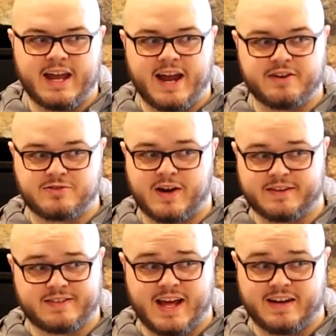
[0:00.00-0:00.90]
had to
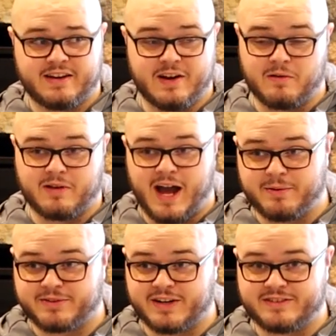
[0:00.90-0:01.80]
trust that, you know,
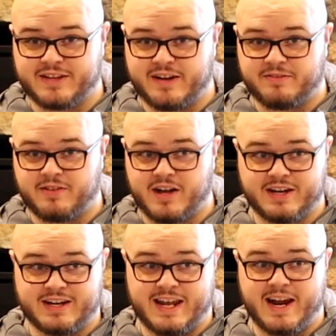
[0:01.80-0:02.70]
God was going to send a
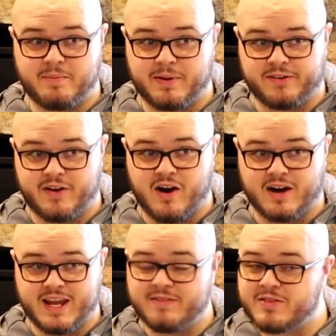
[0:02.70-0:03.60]
flood and he had to build an
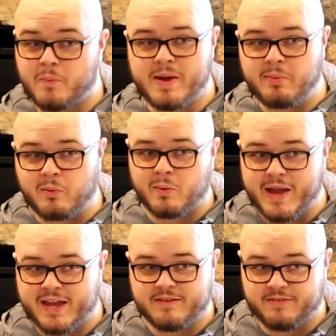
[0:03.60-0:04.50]
ark. Even though people were
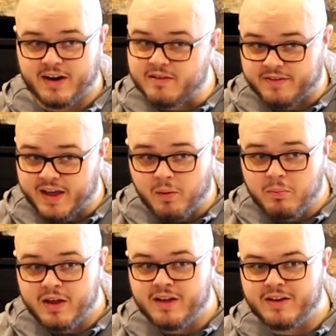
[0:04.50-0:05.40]
making fun of
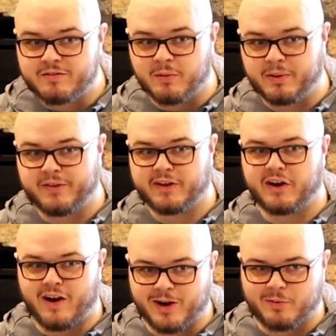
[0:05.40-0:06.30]
him for building
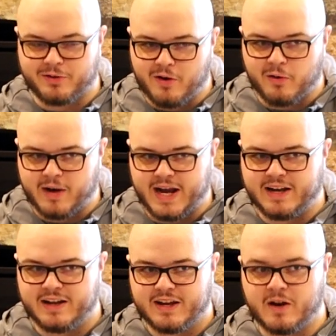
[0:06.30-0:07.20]
an ark with no
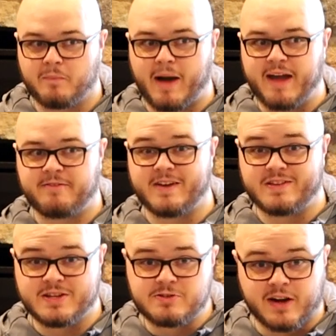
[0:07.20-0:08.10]
rain, you know, by
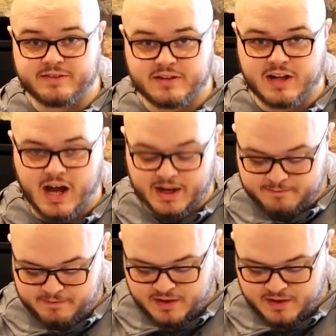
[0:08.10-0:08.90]
faith he trusted God.